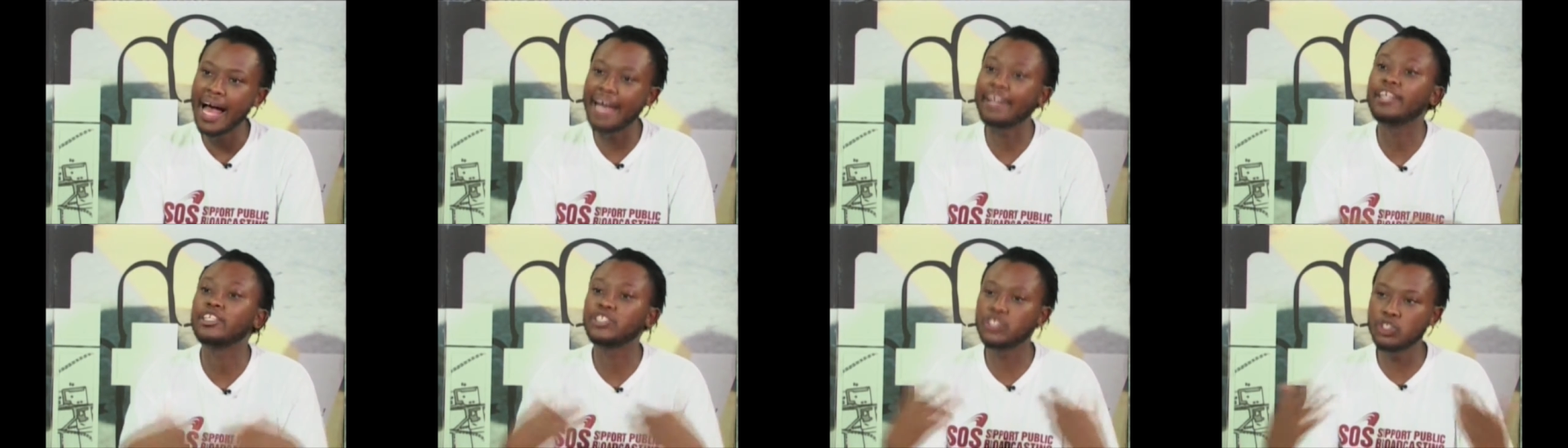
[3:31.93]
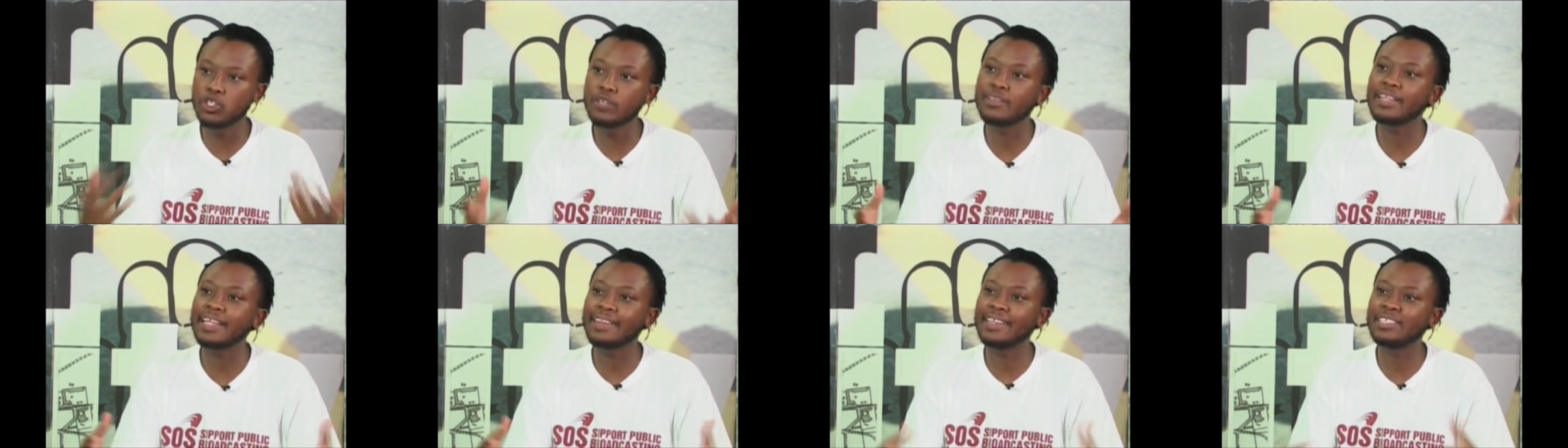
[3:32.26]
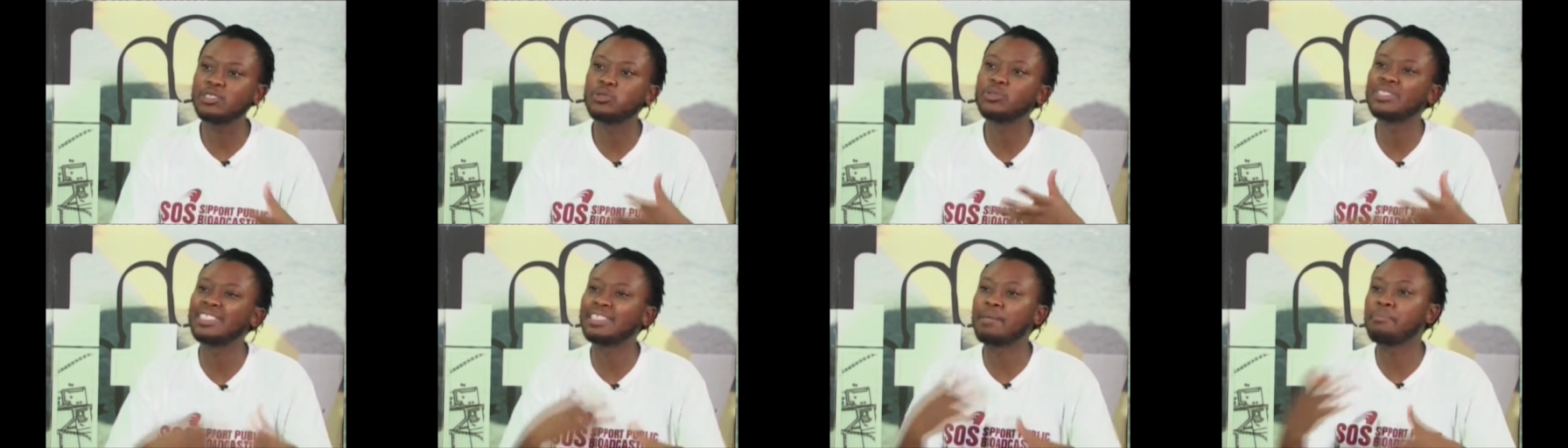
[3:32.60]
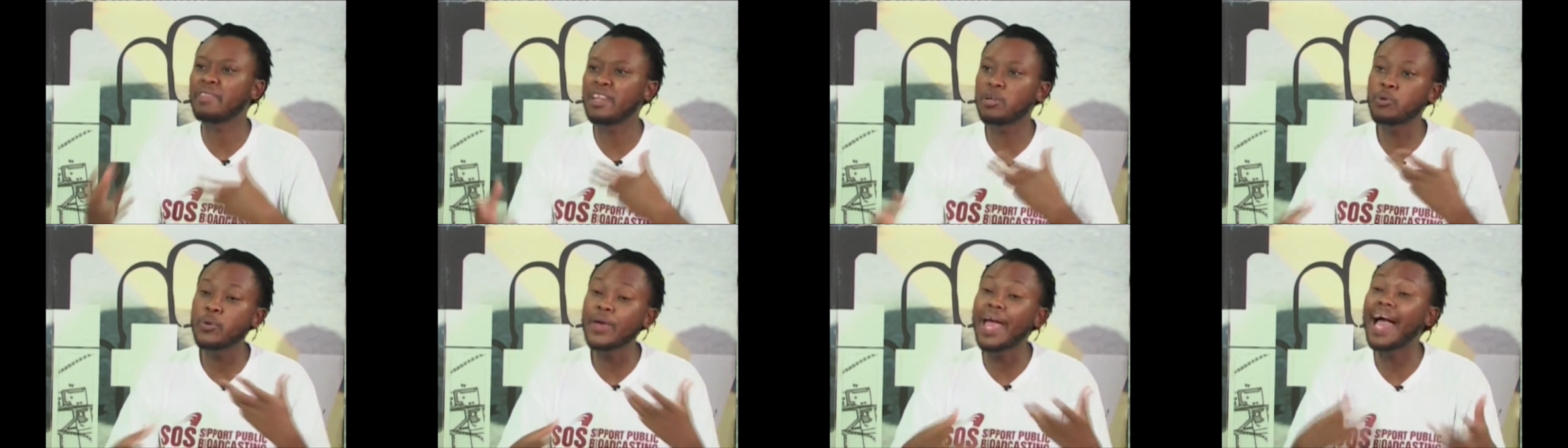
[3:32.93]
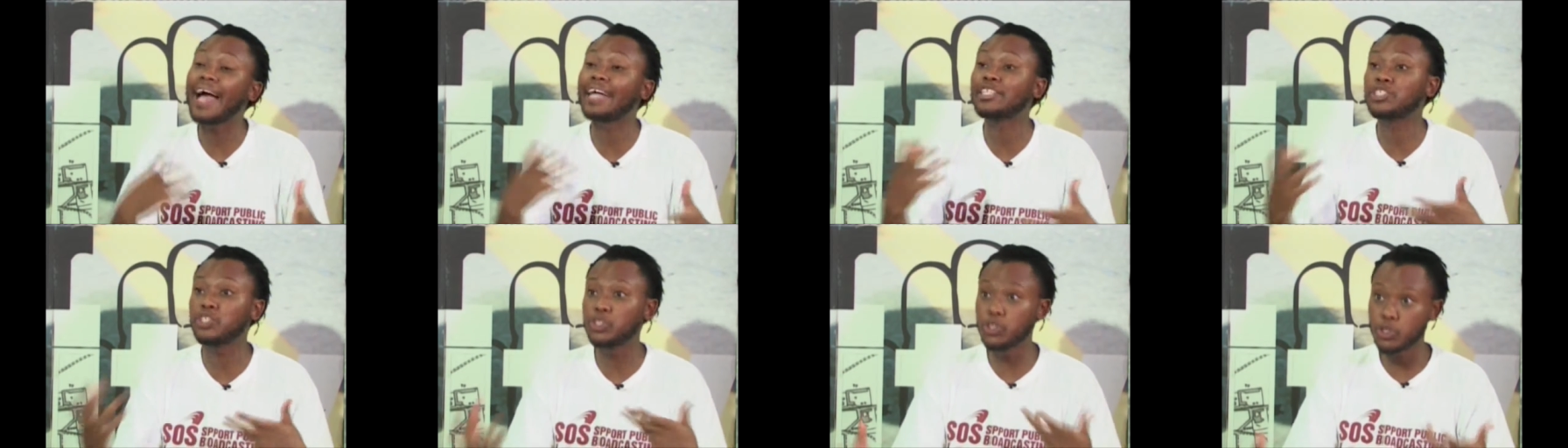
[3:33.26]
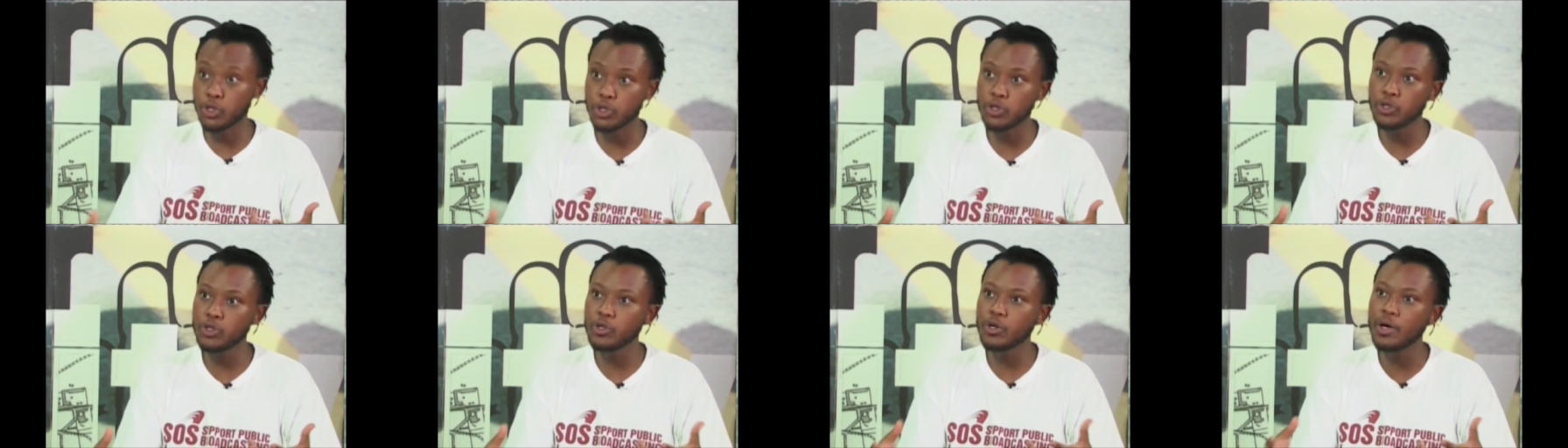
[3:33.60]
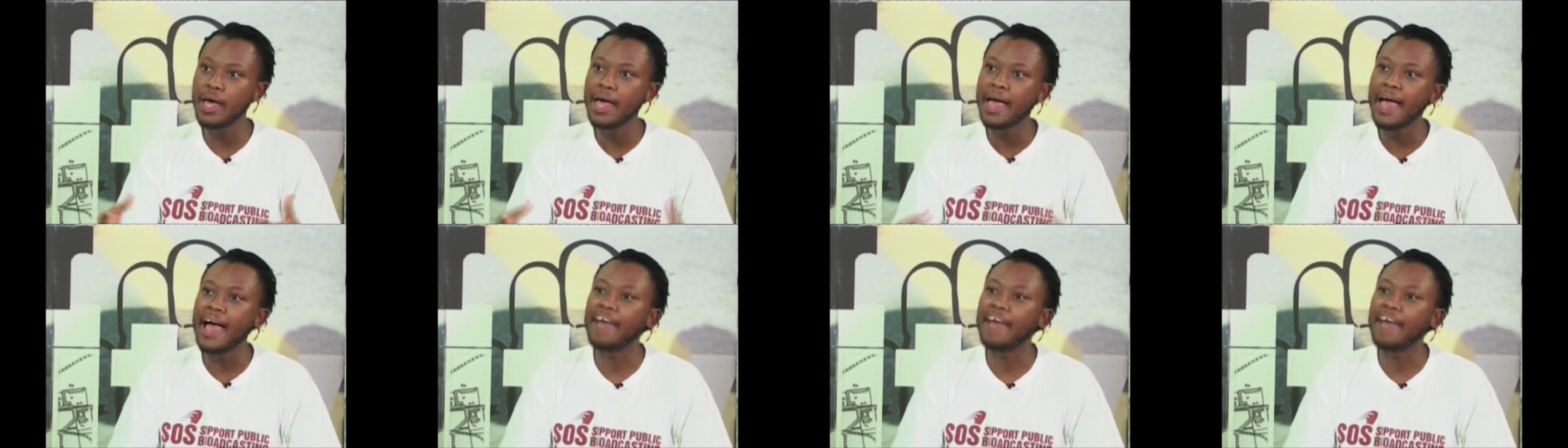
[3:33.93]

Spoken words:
understood that this was something that we had to do,